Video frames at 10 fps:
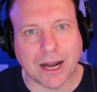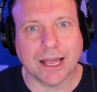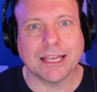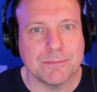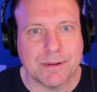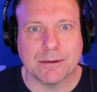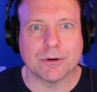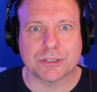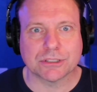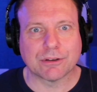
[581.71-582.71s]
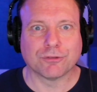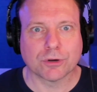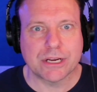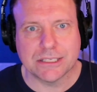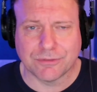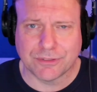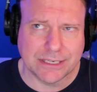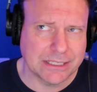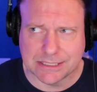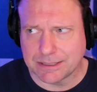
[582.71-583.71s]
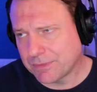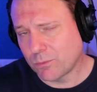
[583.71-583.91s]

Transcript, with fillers: I can be emotionally free is if they did something